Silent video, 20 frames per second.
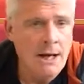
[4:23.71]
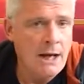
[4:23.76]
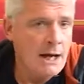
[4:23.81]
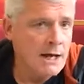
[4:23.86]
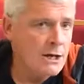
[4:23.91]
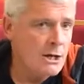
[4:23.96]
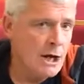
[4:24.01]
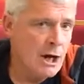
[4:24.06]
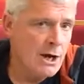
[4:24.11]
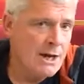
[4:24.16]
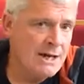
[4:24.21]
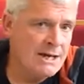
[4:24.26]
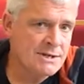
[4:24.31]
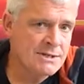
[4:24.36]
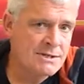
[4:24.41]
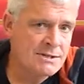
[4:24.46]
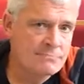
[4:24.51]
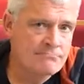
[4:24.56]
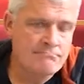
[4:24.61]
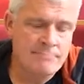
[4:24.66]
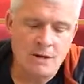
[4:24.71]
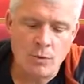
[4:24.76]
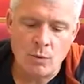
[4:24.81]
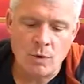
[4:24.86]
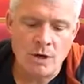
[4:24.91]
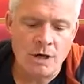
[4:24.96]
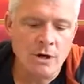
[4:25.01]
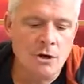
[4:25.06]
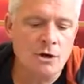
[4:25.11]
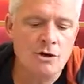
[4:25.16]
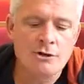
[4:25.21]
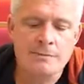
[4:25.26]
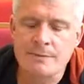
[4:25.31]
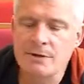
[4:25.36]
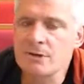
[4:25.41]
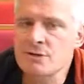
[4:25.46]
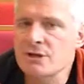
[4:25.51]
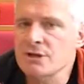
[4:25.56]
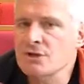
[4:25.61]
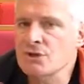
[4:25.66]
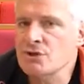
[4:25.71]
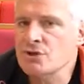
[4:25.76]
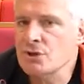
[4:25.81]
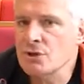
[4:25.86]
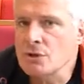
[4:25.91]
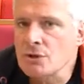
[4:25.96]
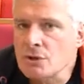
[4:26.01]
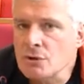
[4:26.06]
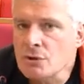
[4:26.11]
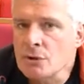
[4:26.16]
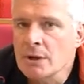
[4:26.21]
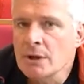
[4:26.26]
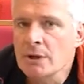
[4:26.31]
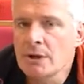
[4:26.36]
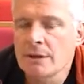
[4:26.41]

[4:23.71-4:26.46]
You know, is MYT1 contributing to